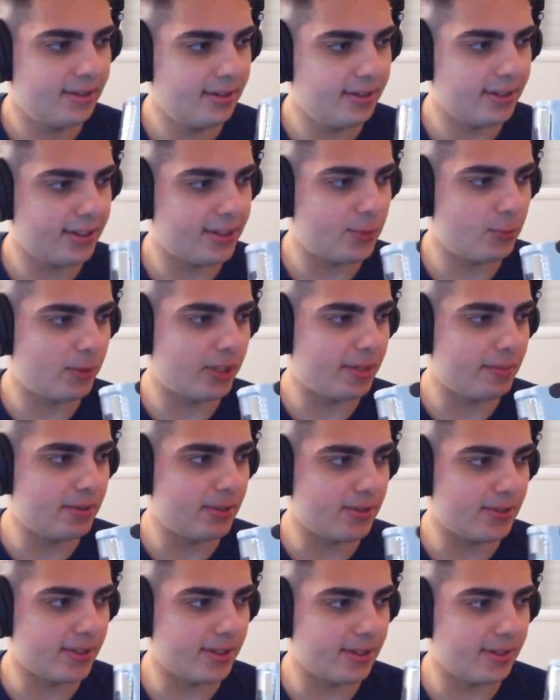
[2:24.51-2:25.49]
This is what I'm
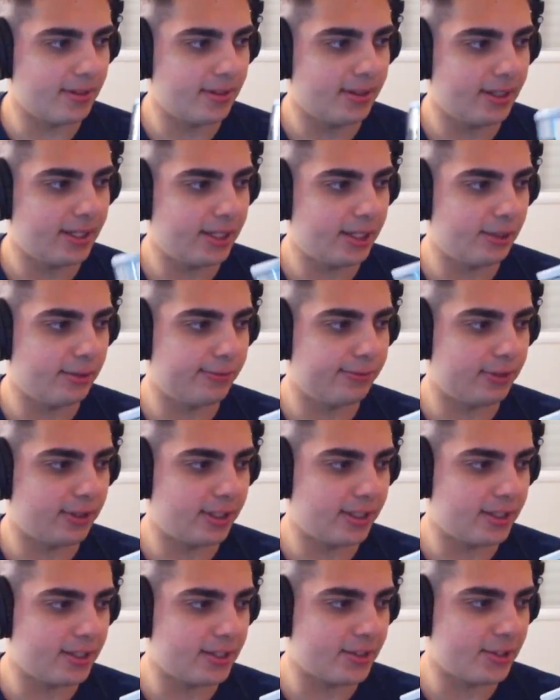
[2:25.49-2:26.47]
using. I don't know if you
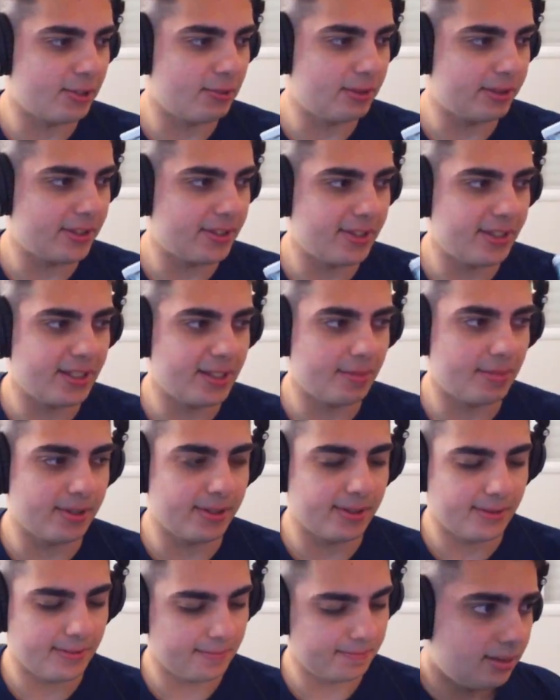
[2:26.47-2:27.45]
guys know what this is,
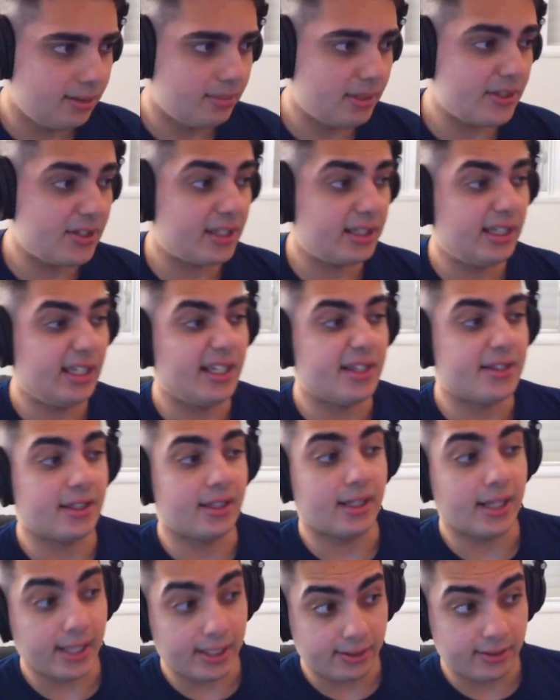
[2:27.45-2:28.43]
but basically it's a
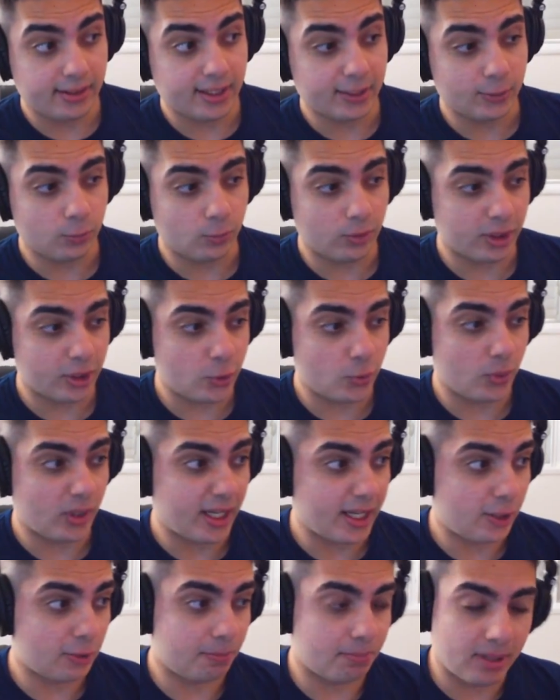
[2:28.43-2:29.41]
lighter that works
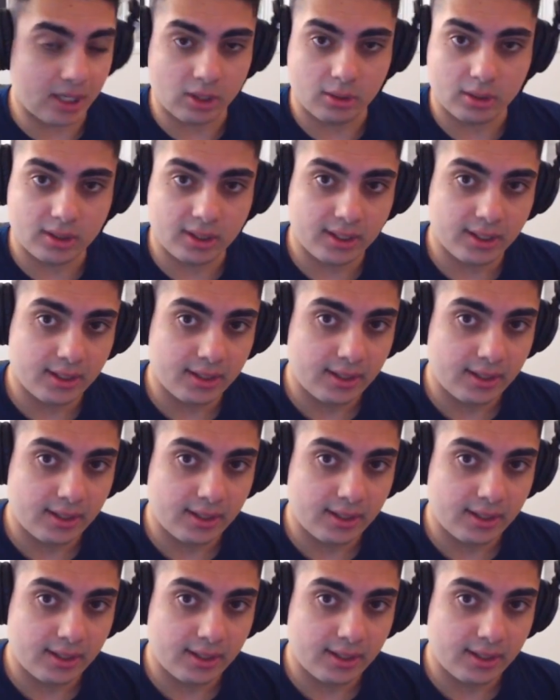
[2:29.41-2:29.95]
without power.